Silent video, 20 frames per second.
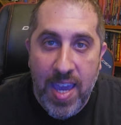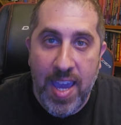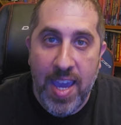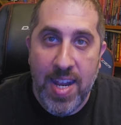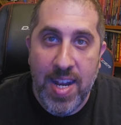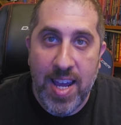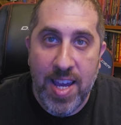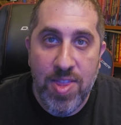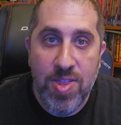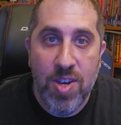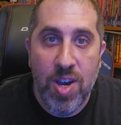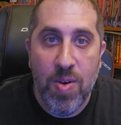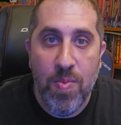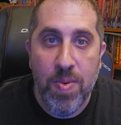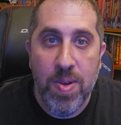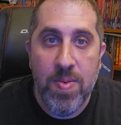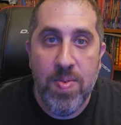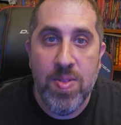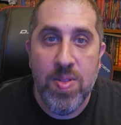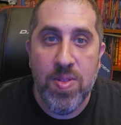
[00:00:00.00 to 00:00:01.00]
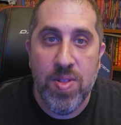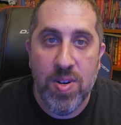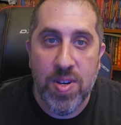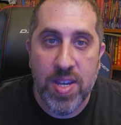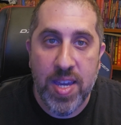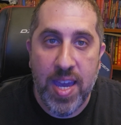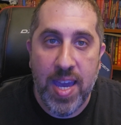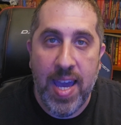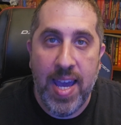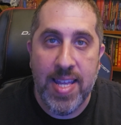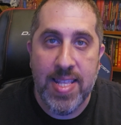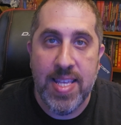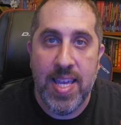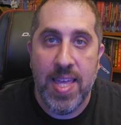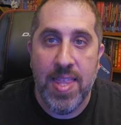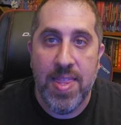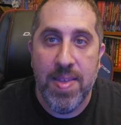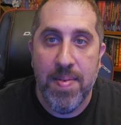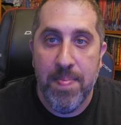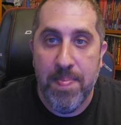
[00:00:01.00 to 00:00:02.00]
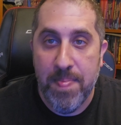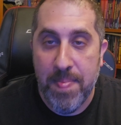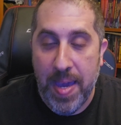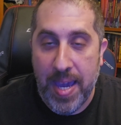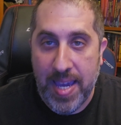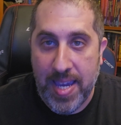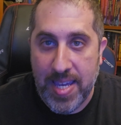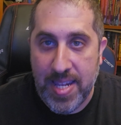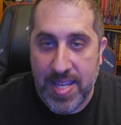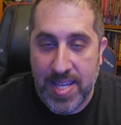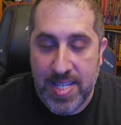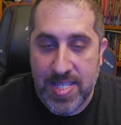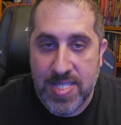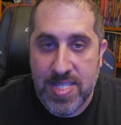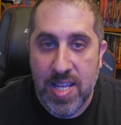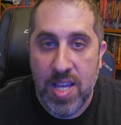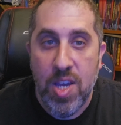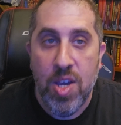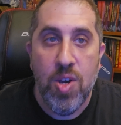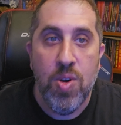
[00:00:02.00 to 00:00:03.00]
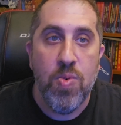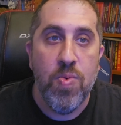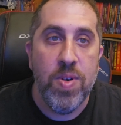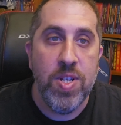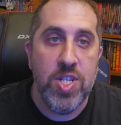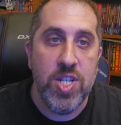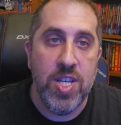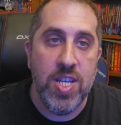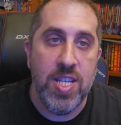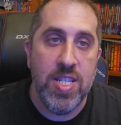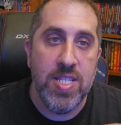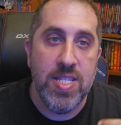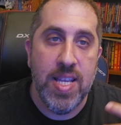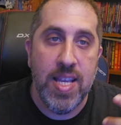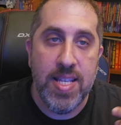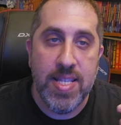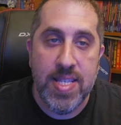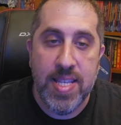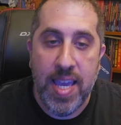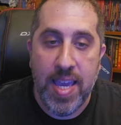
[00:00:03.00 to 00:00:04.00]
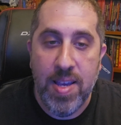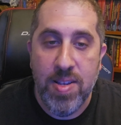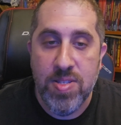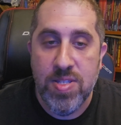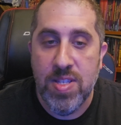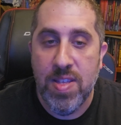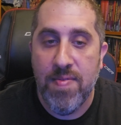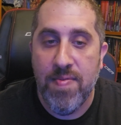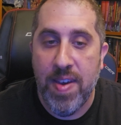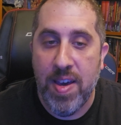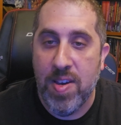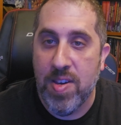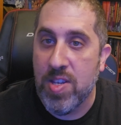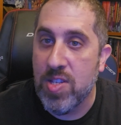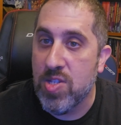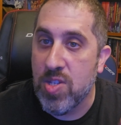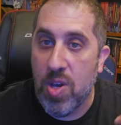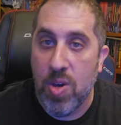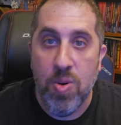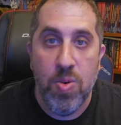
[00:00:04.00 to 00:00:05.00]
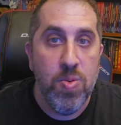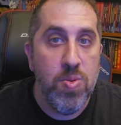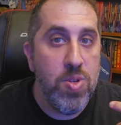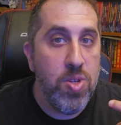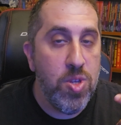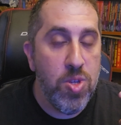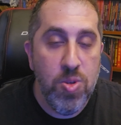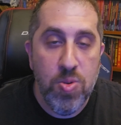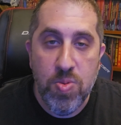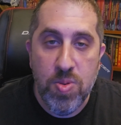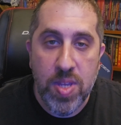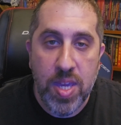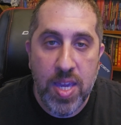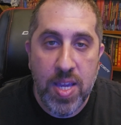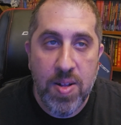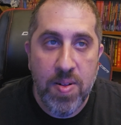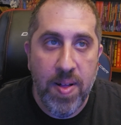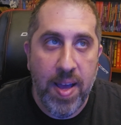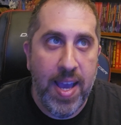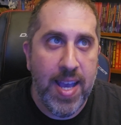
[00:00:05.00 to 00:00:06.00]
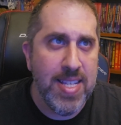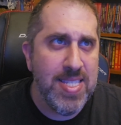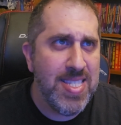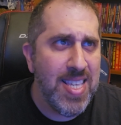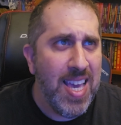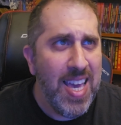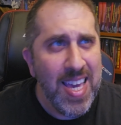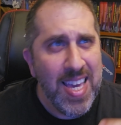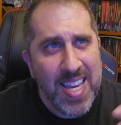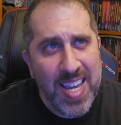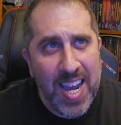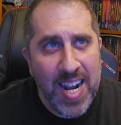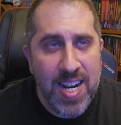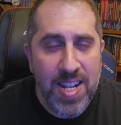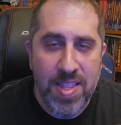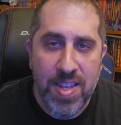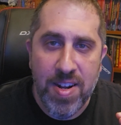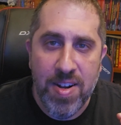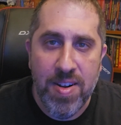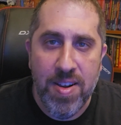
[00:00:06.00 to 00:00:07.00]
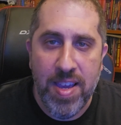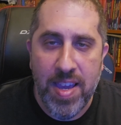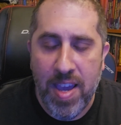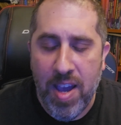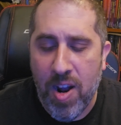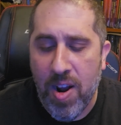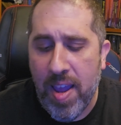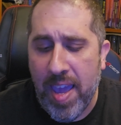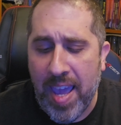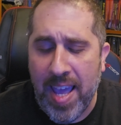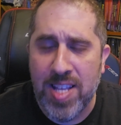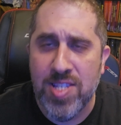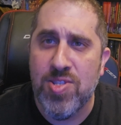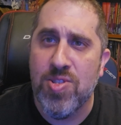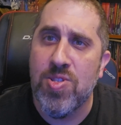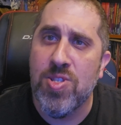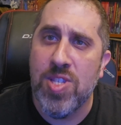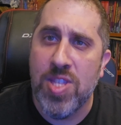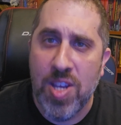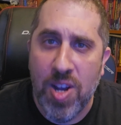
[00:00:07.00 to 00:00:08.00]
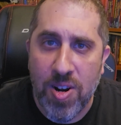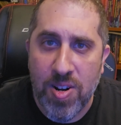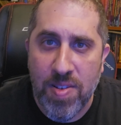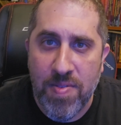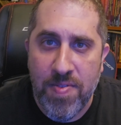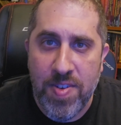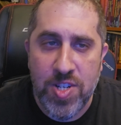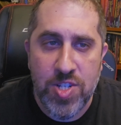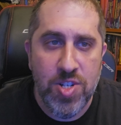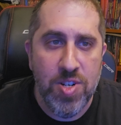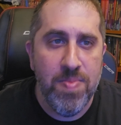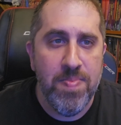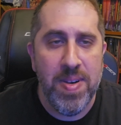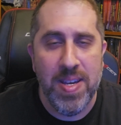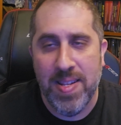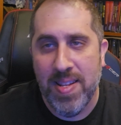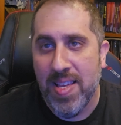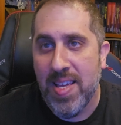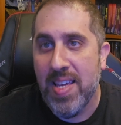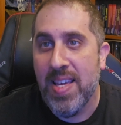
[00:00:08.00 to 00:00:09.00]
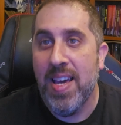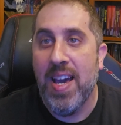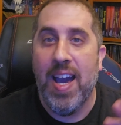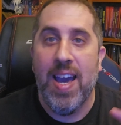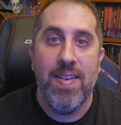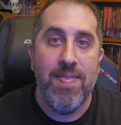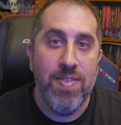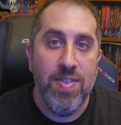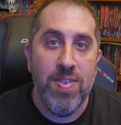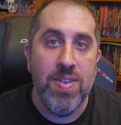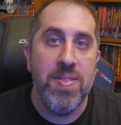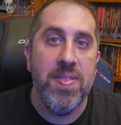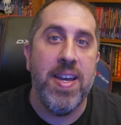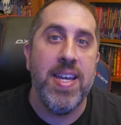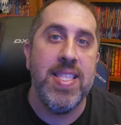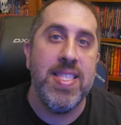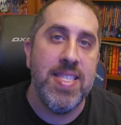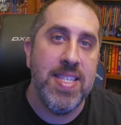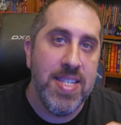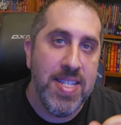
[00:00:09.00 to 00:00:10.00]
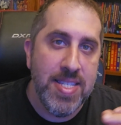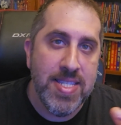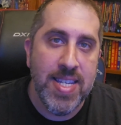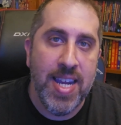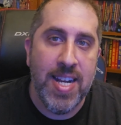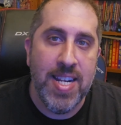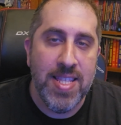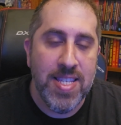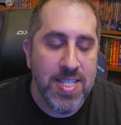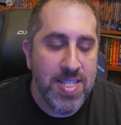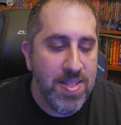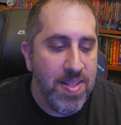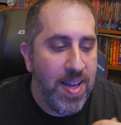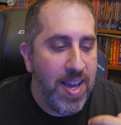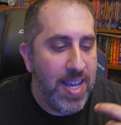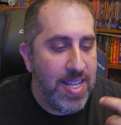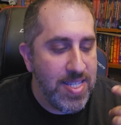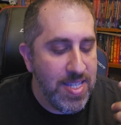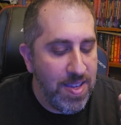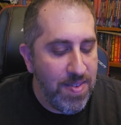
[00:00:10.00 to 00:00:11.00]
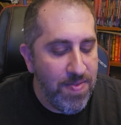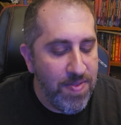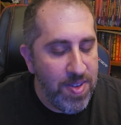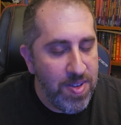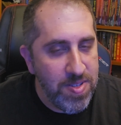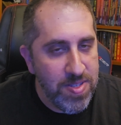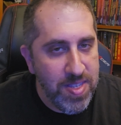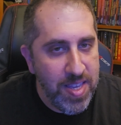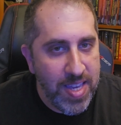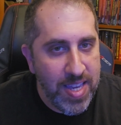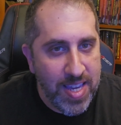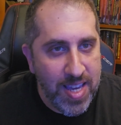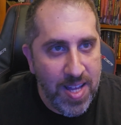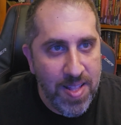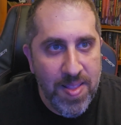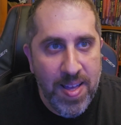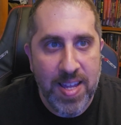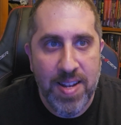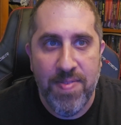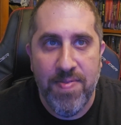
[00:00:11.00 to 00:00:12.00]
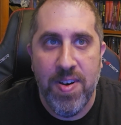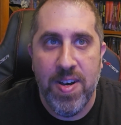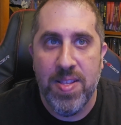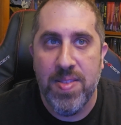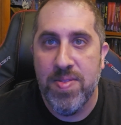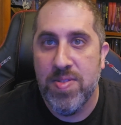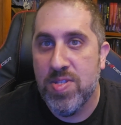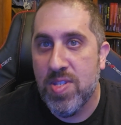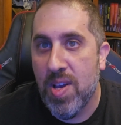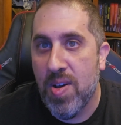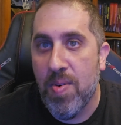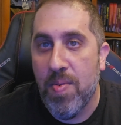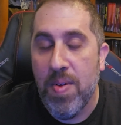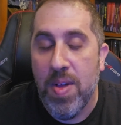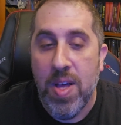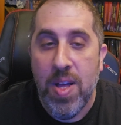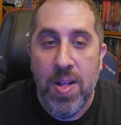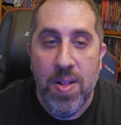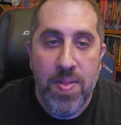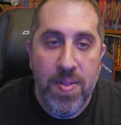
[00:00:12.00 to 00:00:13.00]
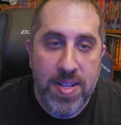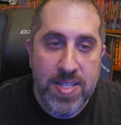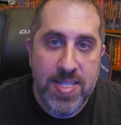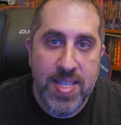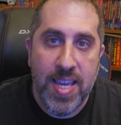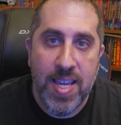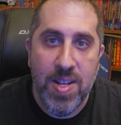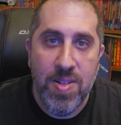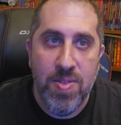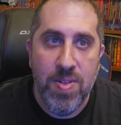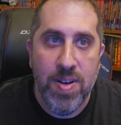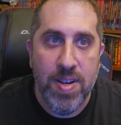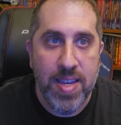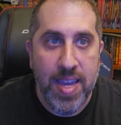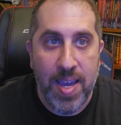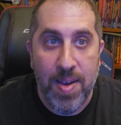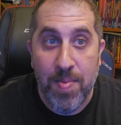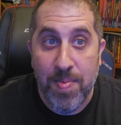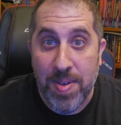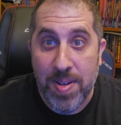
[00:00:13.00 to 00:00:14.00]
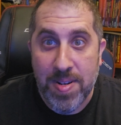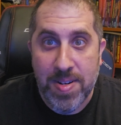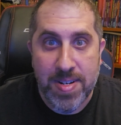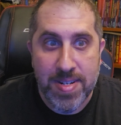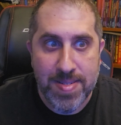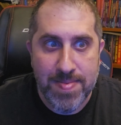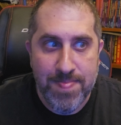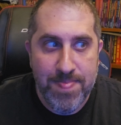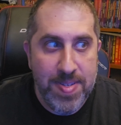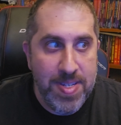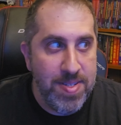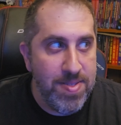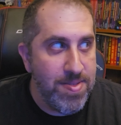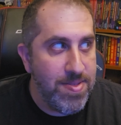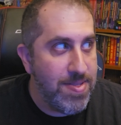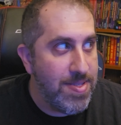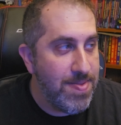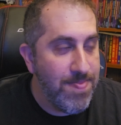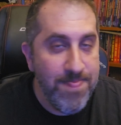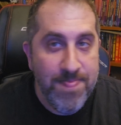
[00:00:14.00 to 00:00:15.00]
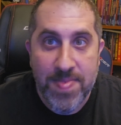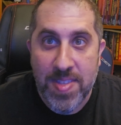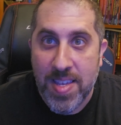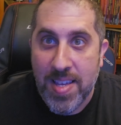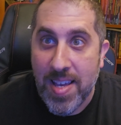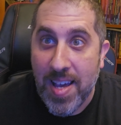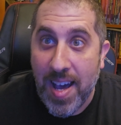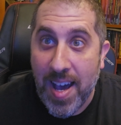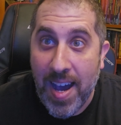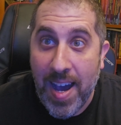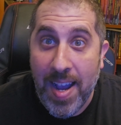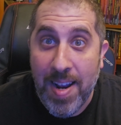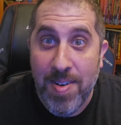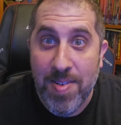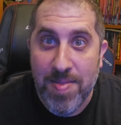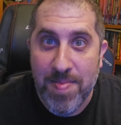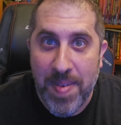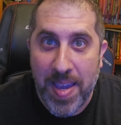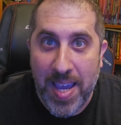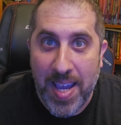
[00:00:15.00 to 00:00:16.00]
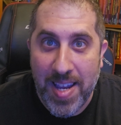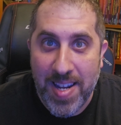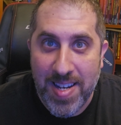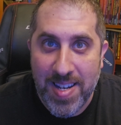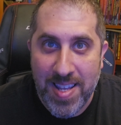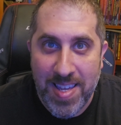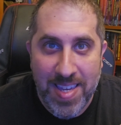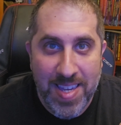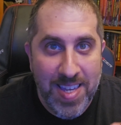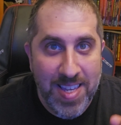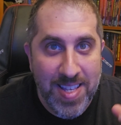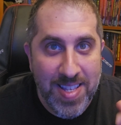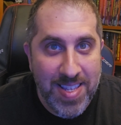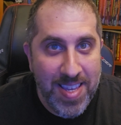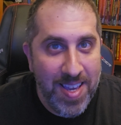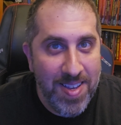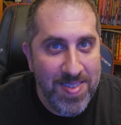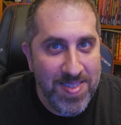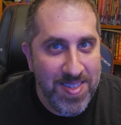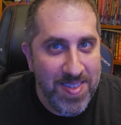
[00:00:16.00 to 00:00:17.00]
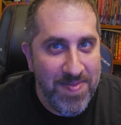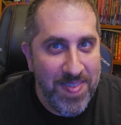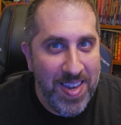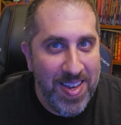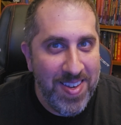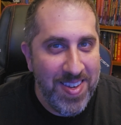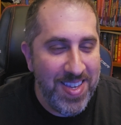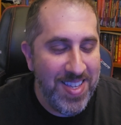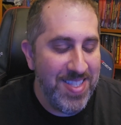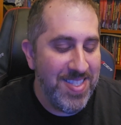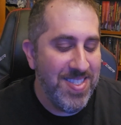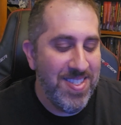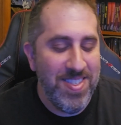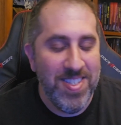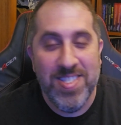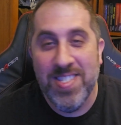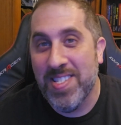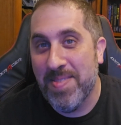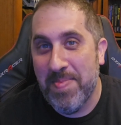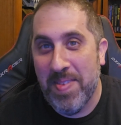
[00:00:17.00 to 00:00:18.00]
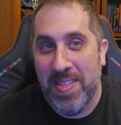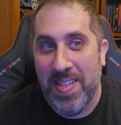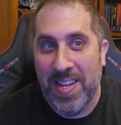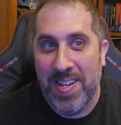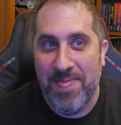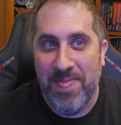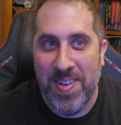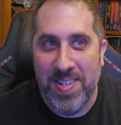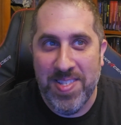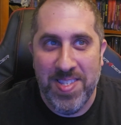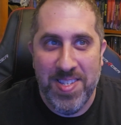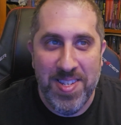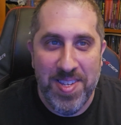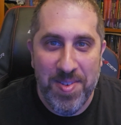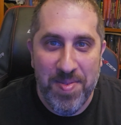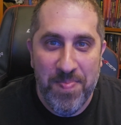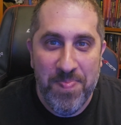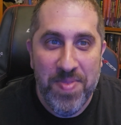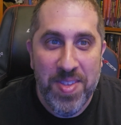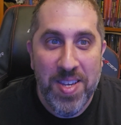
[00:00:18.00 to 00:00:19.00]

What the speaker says: And I thought we would look at the Mechanist, which is Tales of the Valiant's own unique class, kind of their answer to the Artificer, but I really like the design of this class. It feels like a lot of fun. So let's take a look, and we're going to build Ironman in Tales of the Valiant. So this is going to be a lot of fun to do.